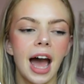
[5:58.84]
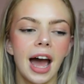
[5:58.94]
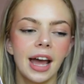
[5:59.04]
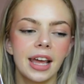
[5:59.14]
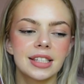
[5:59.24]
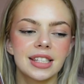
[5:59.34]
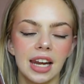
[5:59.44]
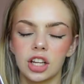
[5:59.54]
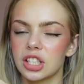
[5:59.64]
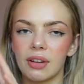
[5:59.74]
I
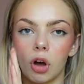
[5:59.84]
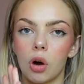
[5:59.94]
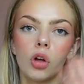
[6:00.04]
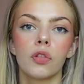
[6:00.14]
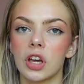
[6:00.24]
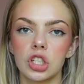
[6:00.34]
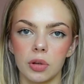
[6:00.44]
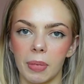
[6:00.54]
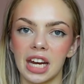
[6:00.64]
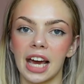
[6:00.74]
said, because I've got all the versions
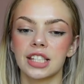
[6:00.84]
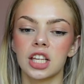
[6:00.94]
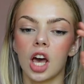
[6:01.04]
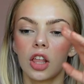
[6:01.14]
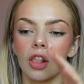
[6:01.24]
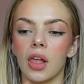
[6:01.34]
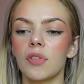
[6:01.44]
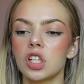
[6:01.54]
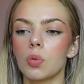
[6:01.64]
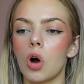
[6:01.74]
of Midnights, the
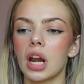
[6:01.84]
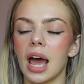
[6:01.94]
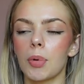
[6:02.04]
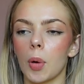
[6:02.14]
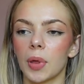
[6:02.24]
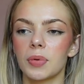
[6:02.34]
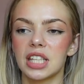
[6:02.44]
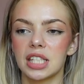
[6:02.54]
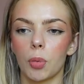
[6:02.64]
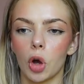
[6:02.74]
lavender one I probably was
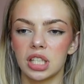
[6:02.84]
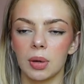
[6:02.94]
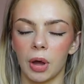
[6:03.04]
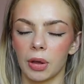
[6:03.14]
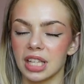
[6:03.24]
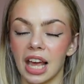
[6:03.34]
disappointed with, because